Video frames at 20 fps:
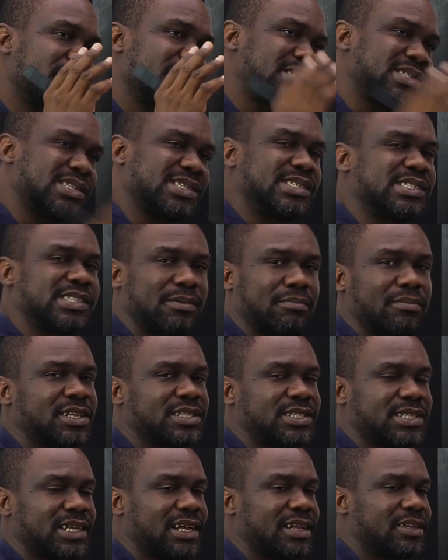
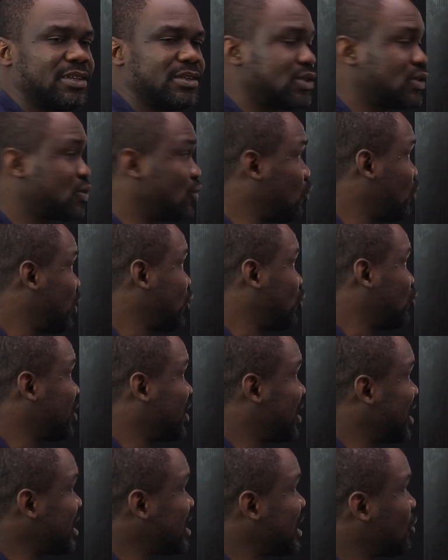systematically. So when
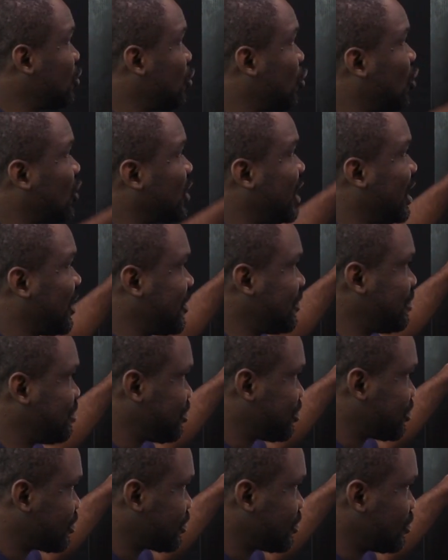you get an order,
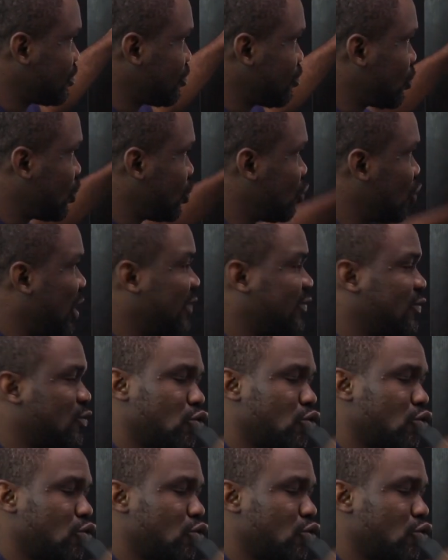you have